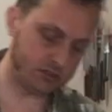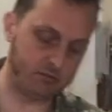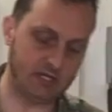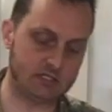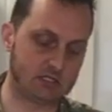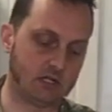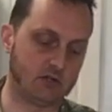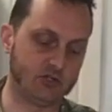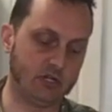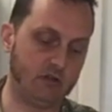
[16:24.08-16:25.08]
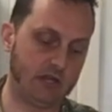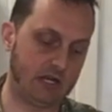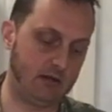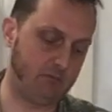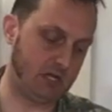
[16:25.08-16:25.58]
that in a minute.
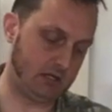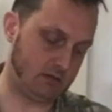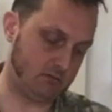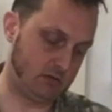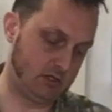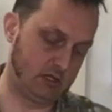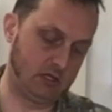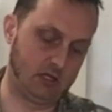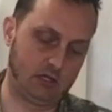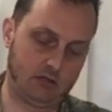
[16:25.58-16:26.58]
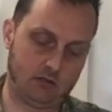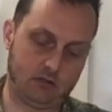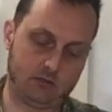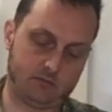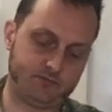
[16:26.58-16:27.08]
Just tight enough for
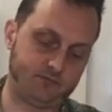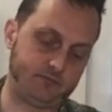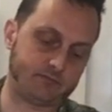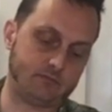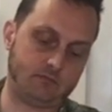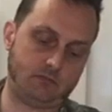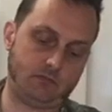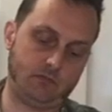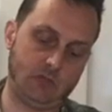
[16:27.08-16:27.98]
everything to stay together.